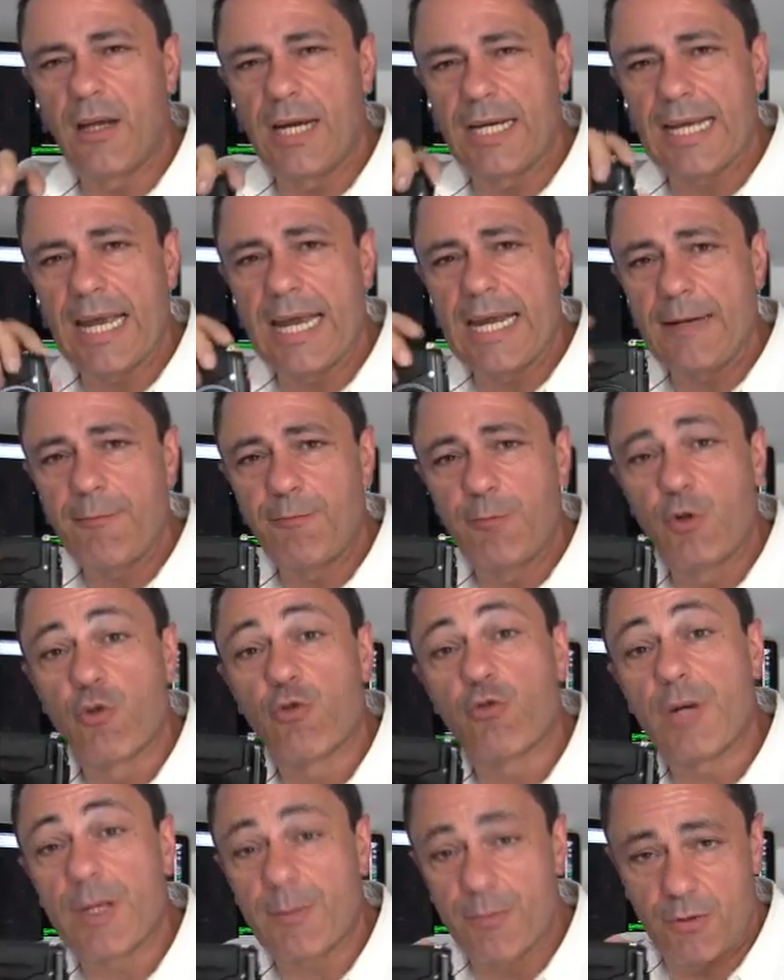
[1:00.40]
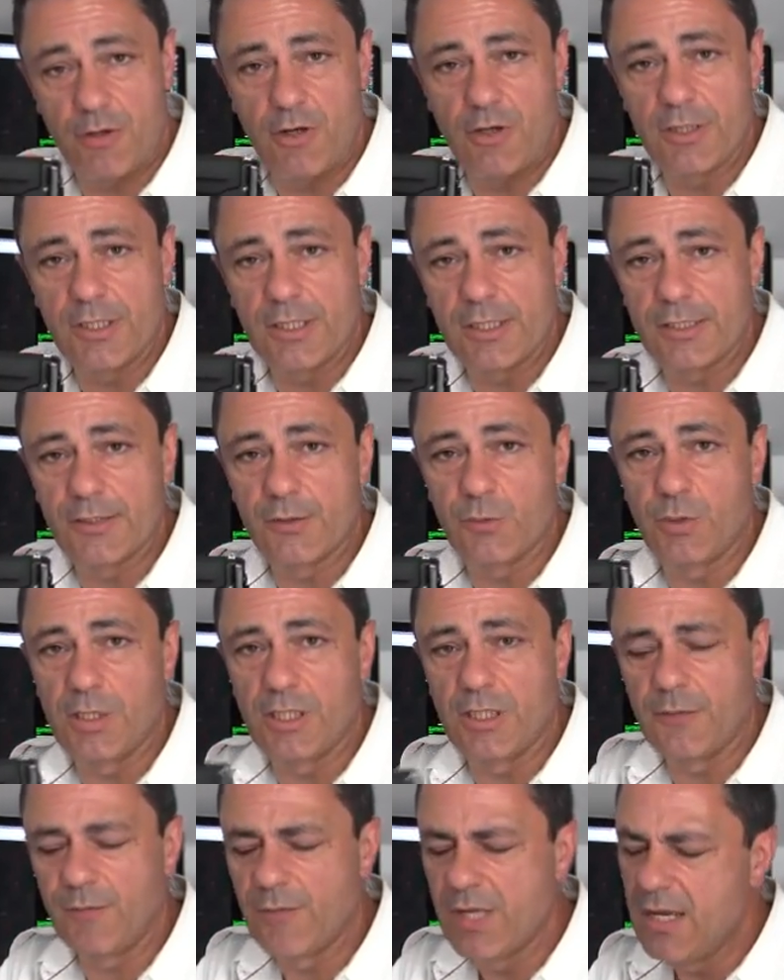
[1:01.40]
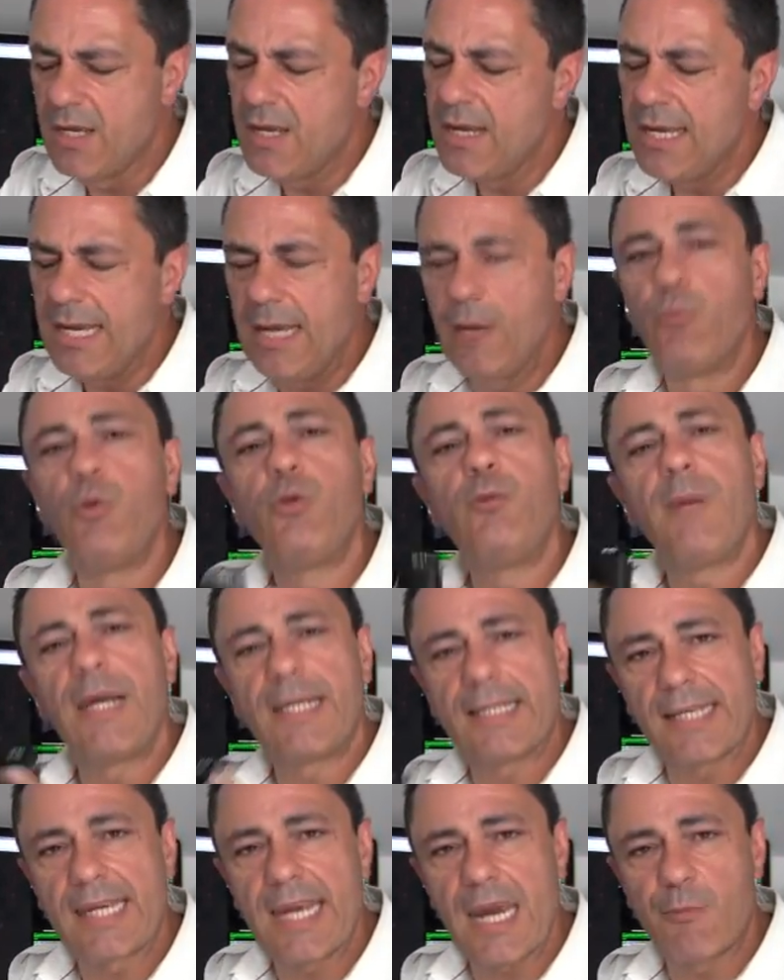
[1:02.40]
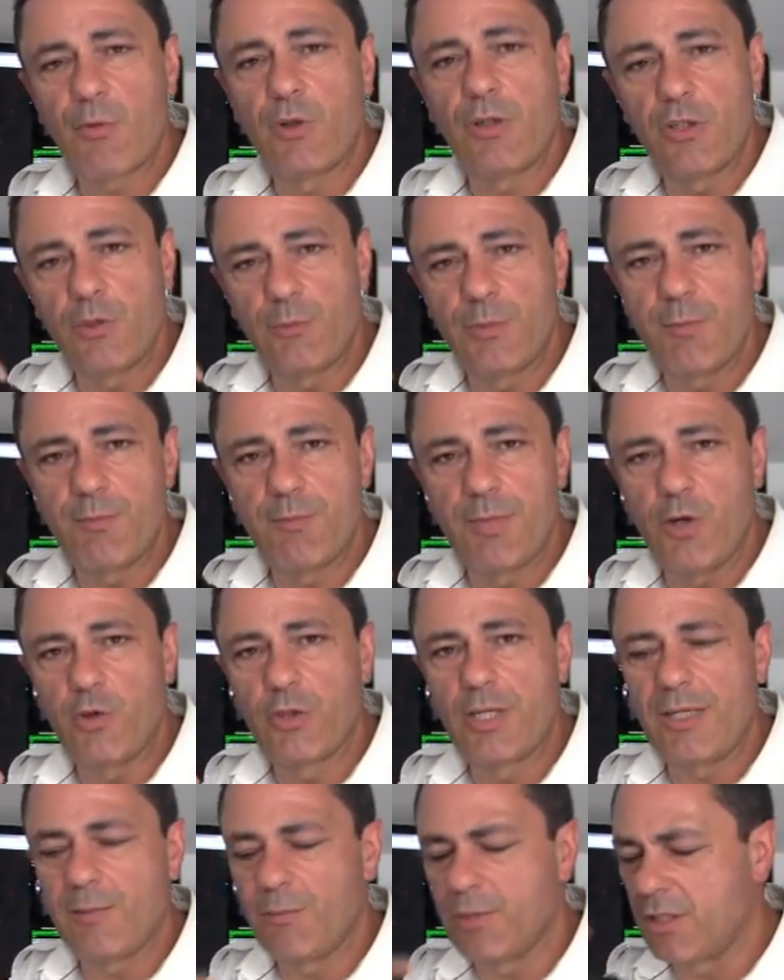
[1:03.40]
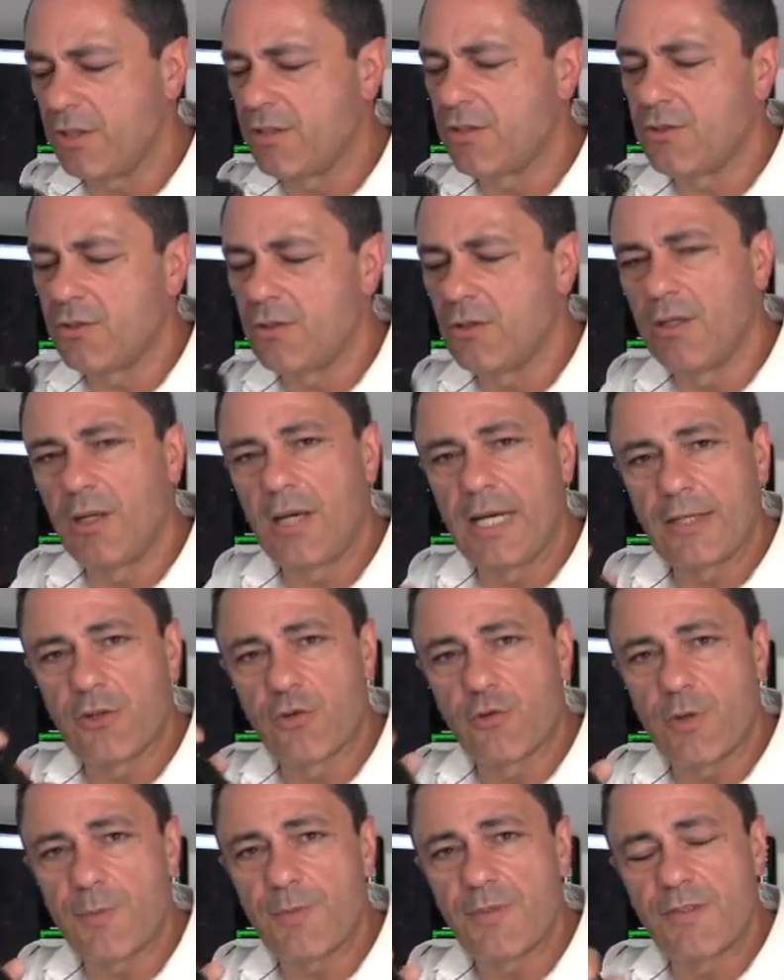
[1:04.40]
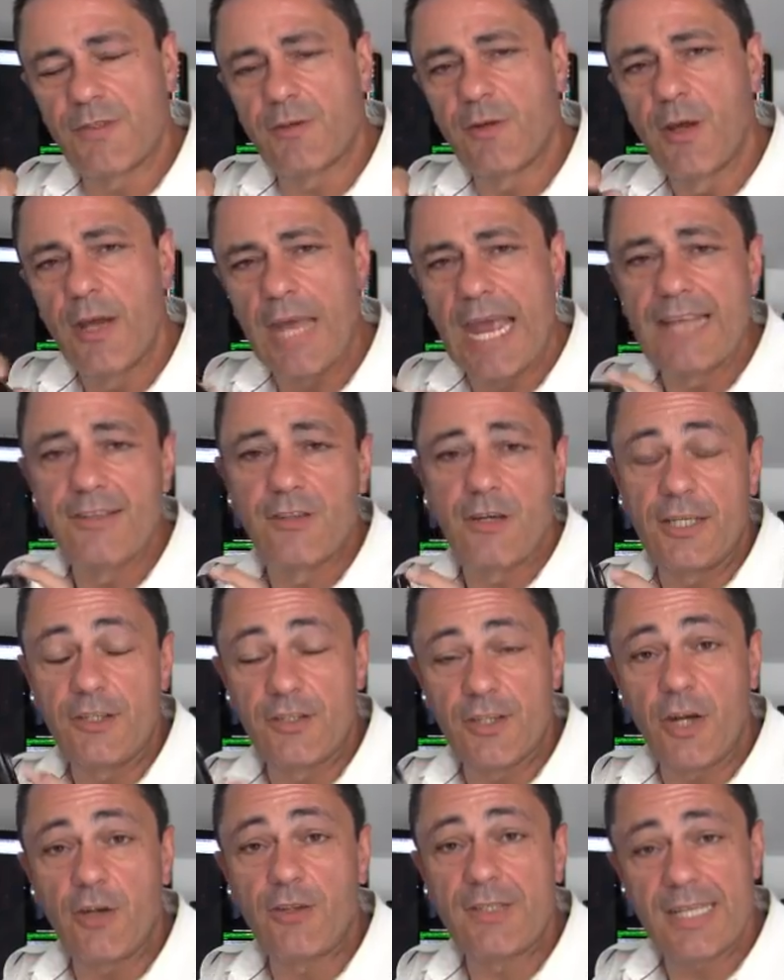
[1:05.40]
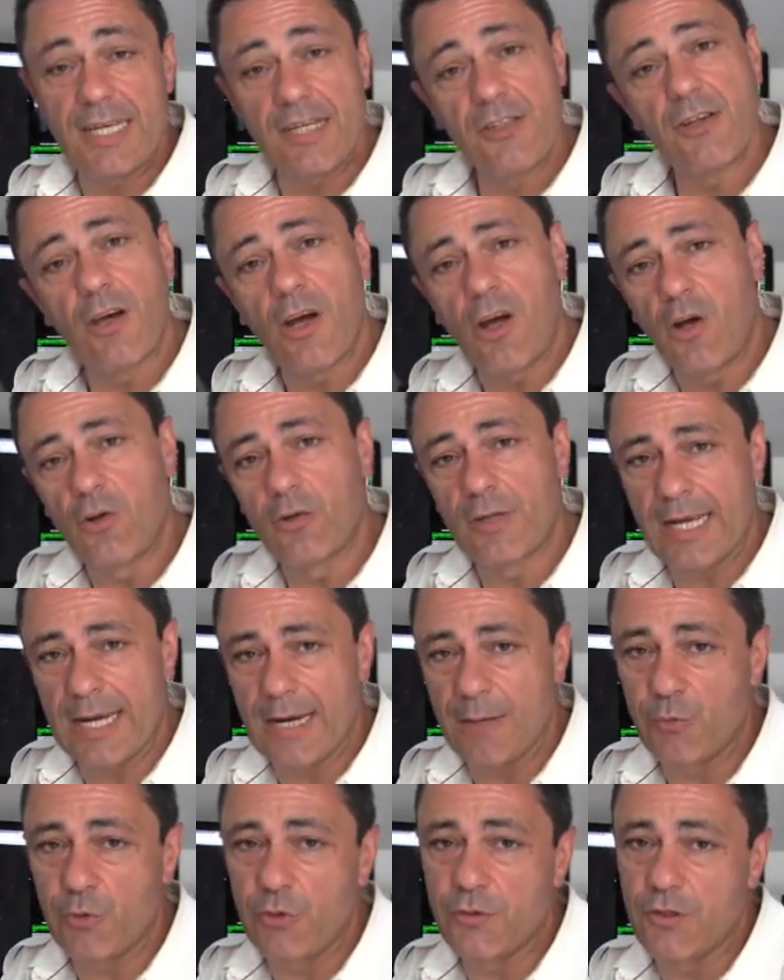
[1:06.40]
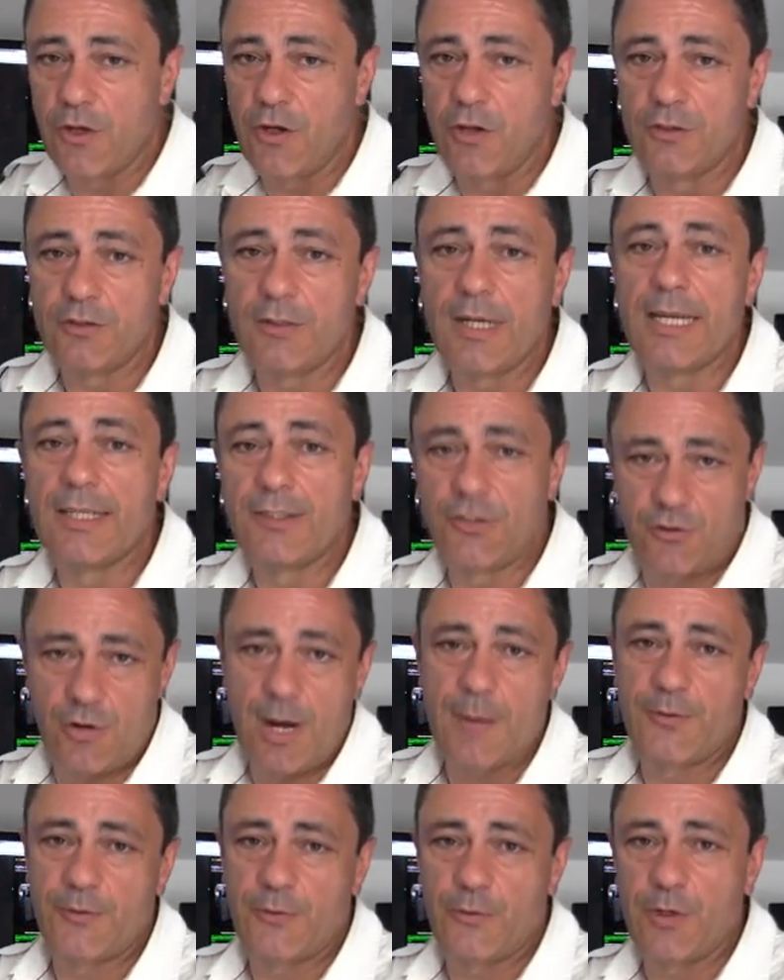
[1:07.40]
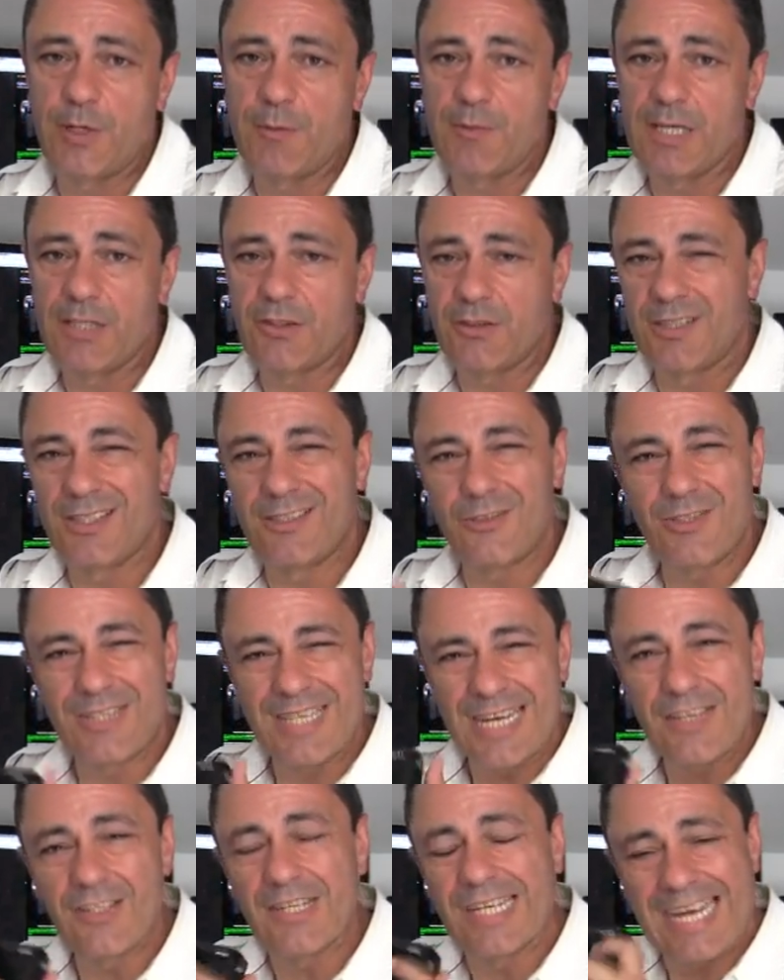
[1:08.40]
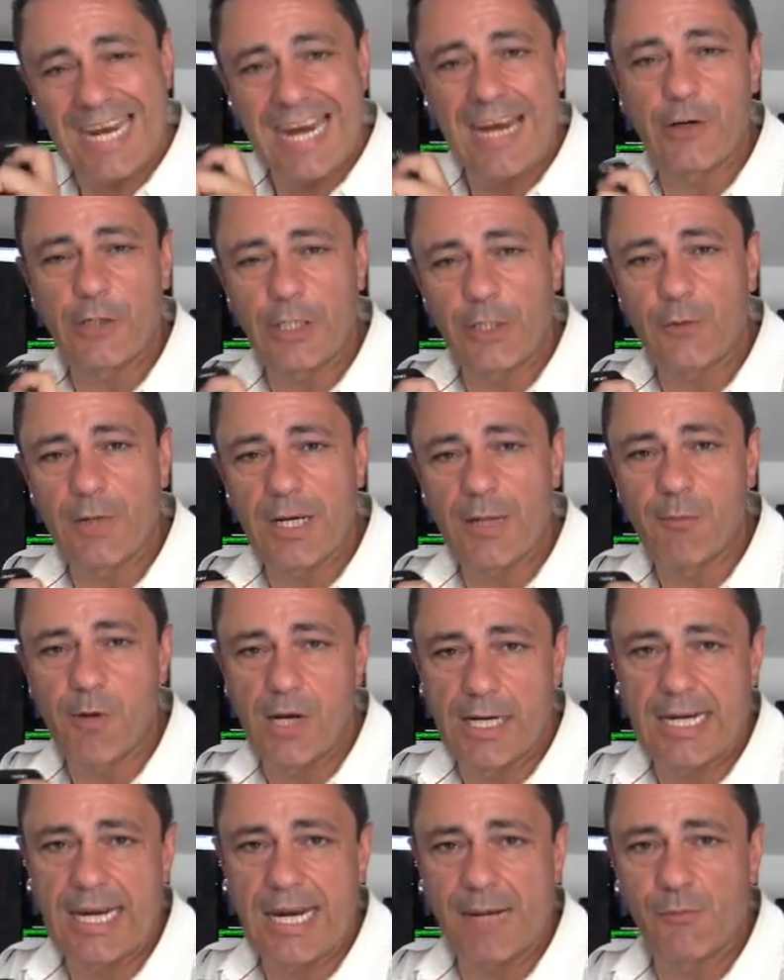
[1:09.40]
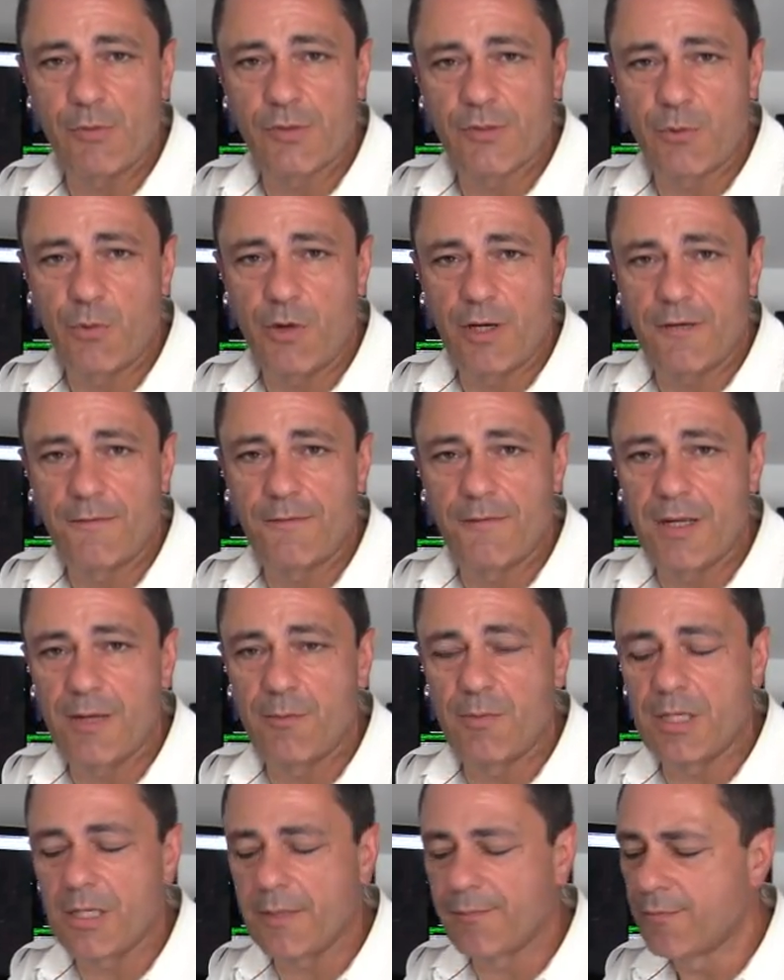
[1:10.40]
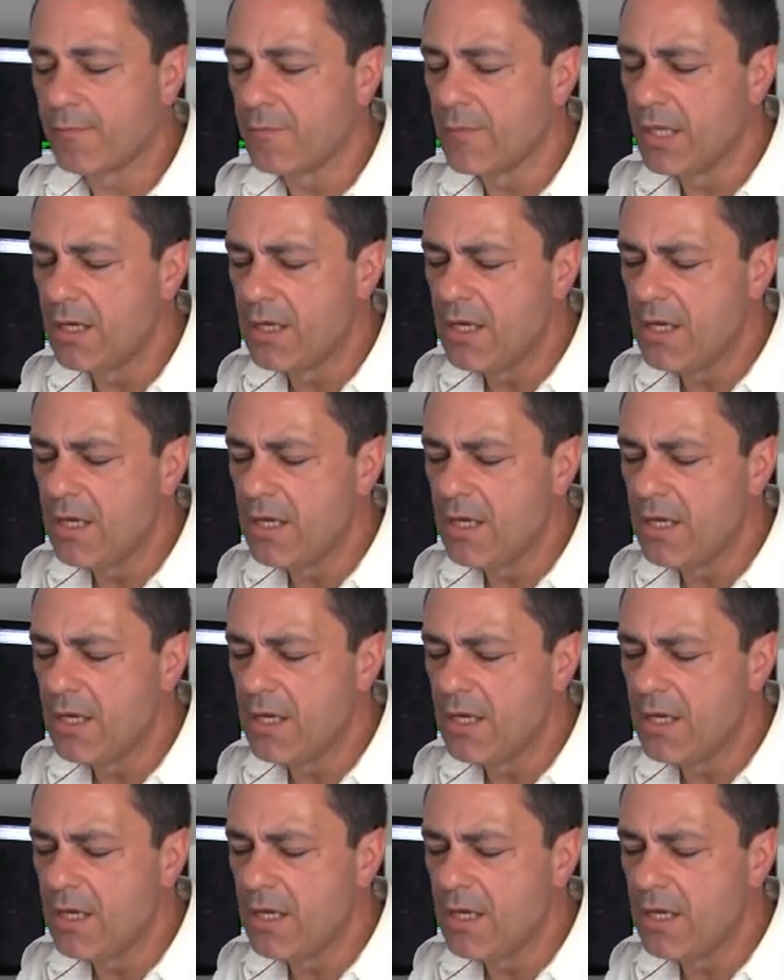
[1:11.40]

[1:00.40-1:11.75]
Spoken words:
like a grip on it as well. It will make the camera a little bit bulkier, but I do like grips, as I don't tend to hold cameras on straps very much. I do tend to carry around my cameras quite a fair bit.